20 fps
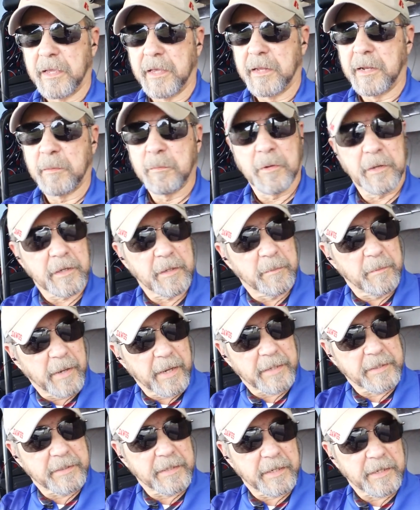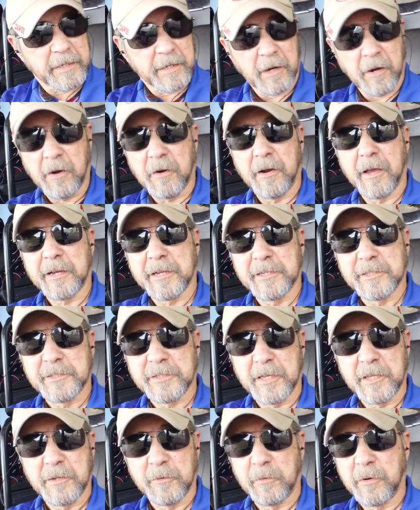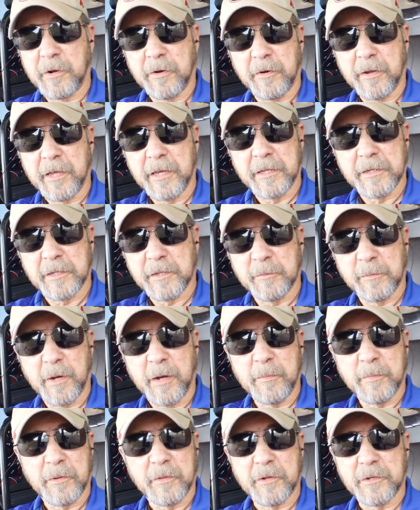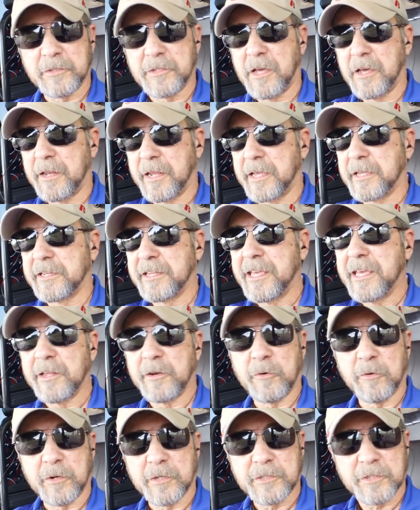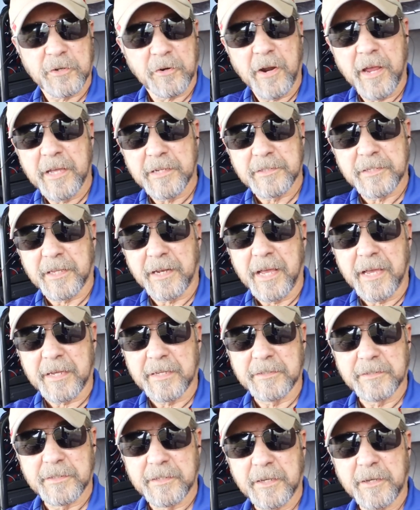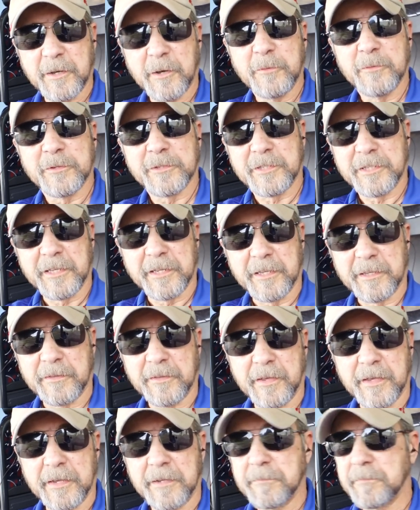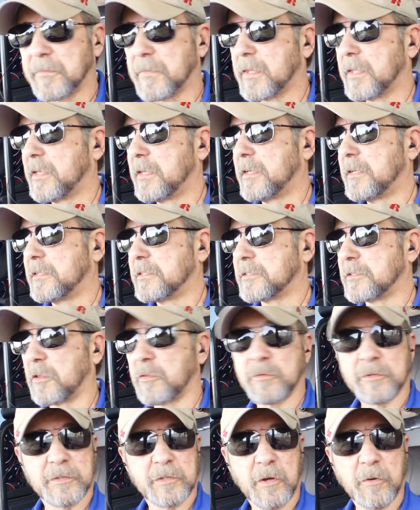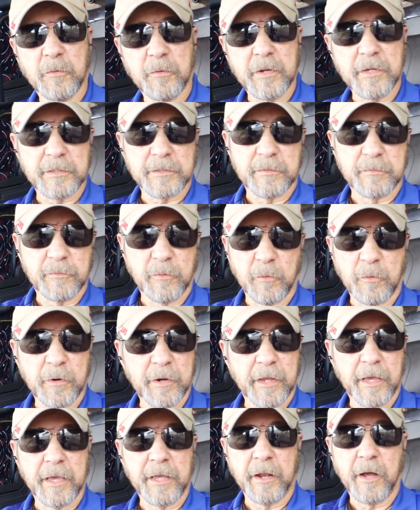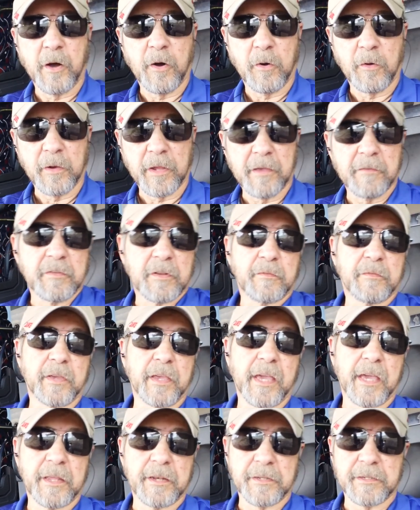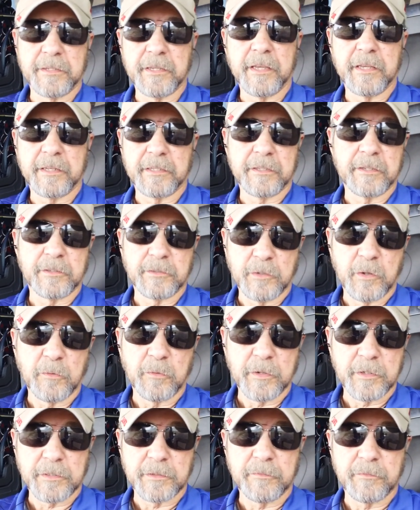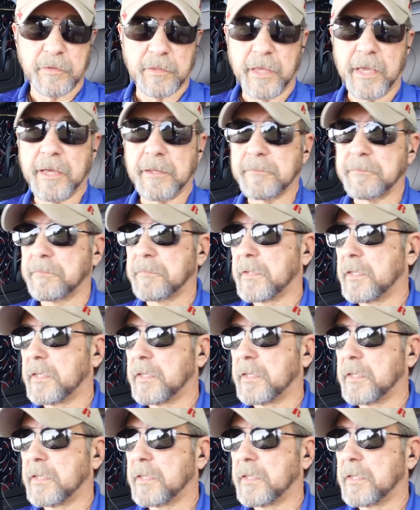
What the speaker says: And I'm looking back at that car. I can see the rear end of the bumper. There's not a dent or a scratch that I can see on the silly thing. So there's no reason for it at all. Even if he had a dent, there's no reason for that.